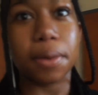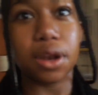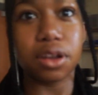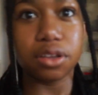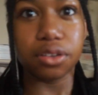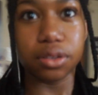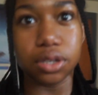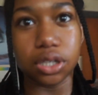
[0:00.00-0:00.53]

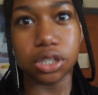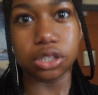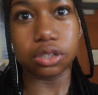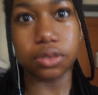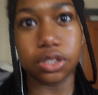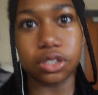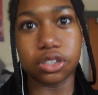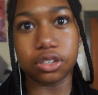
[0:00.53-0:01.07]
gonna
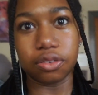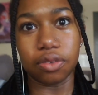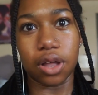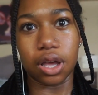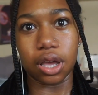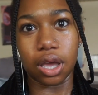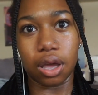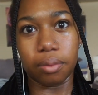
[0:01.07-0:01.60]
switch to
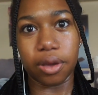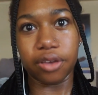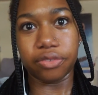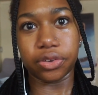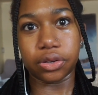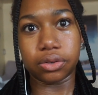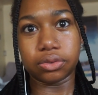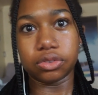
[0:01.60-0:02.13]
vlogging on my
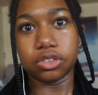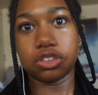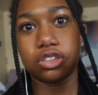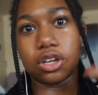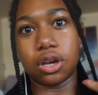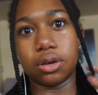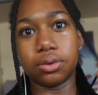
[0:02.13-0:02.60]
phone, so